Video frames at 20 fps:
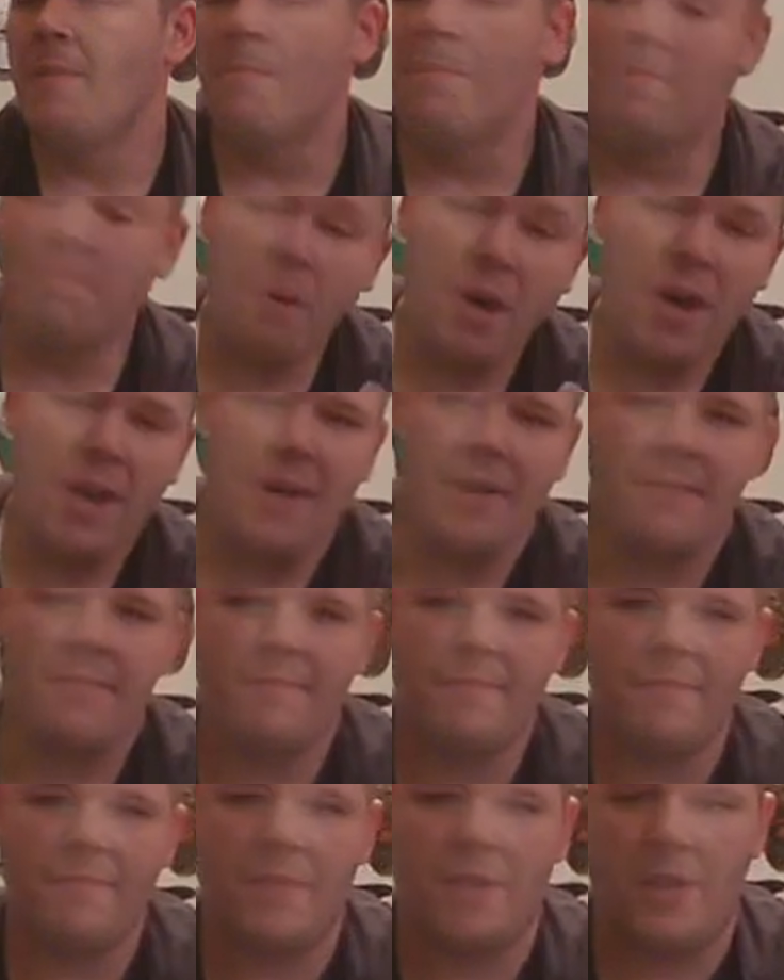But
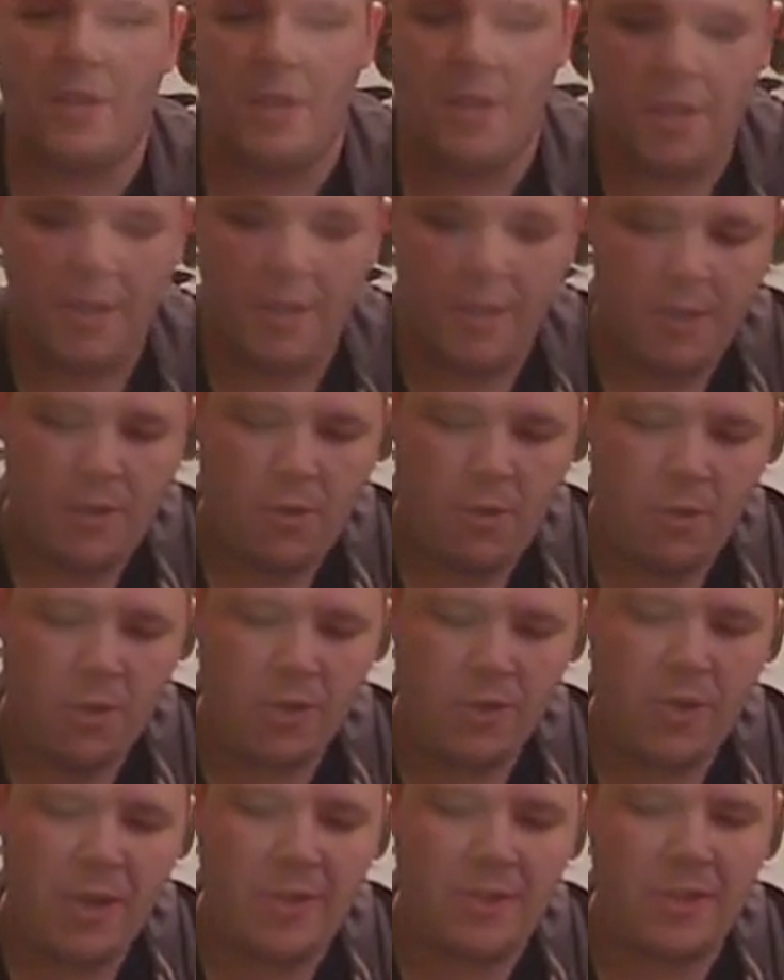we're going to
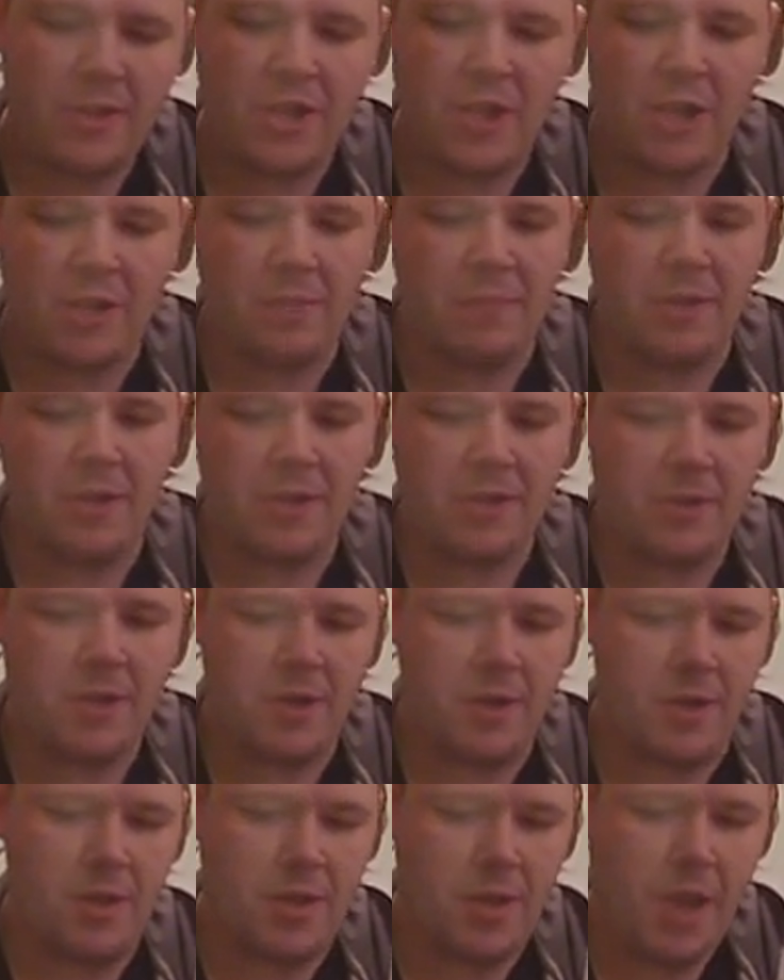try out these Chickenpicks.
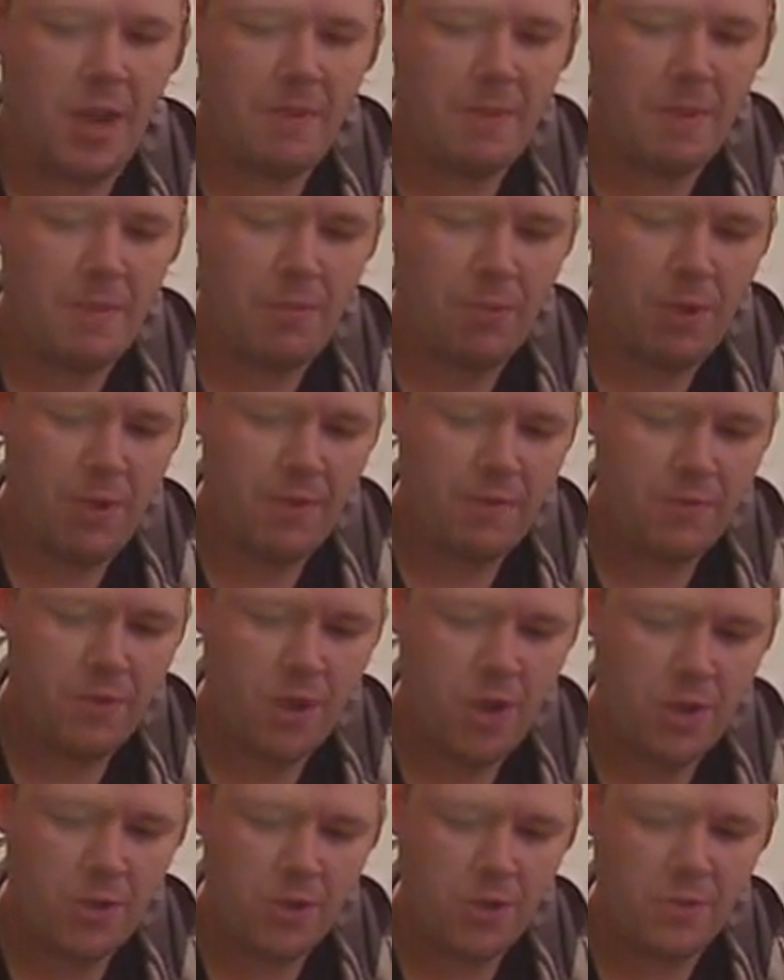A lot of people I've
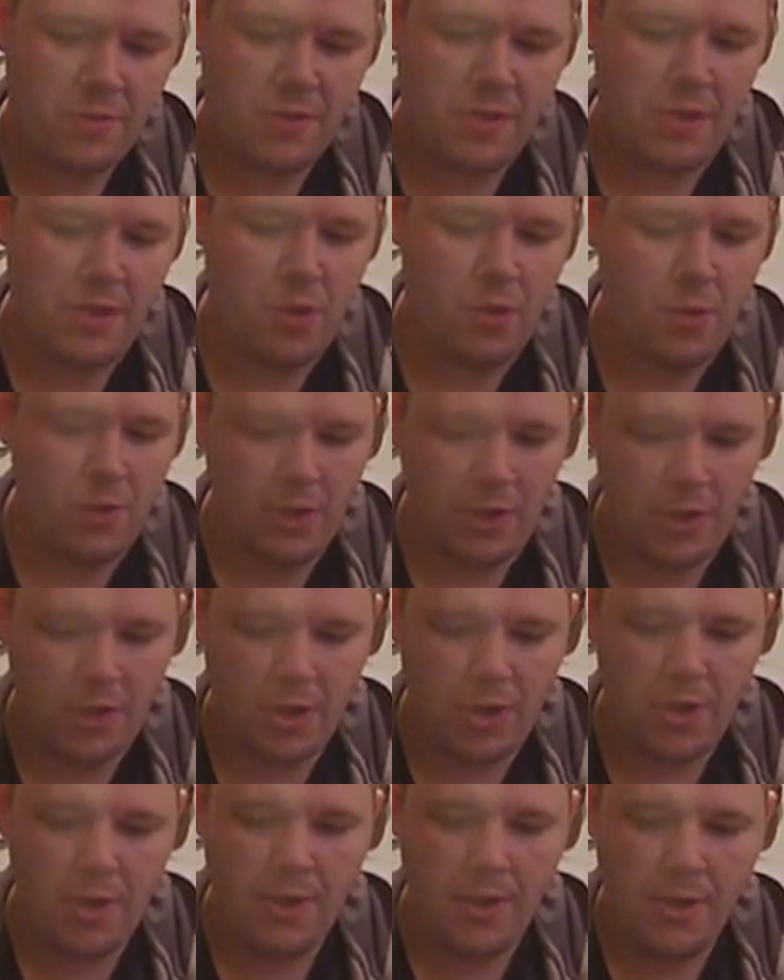talked to said they're really
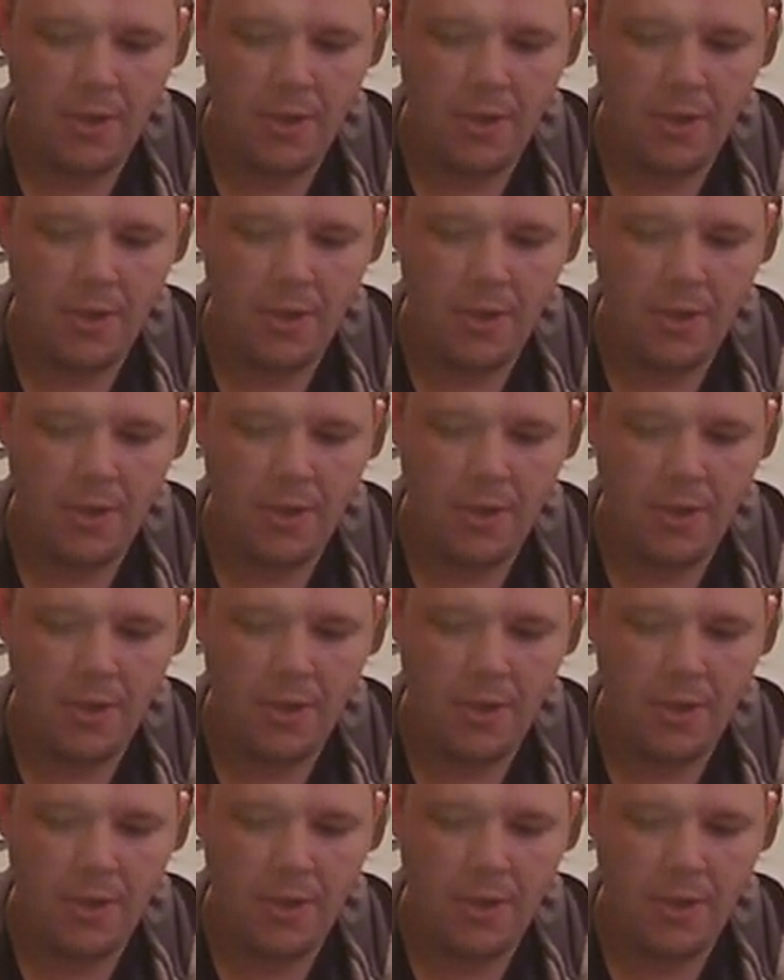good,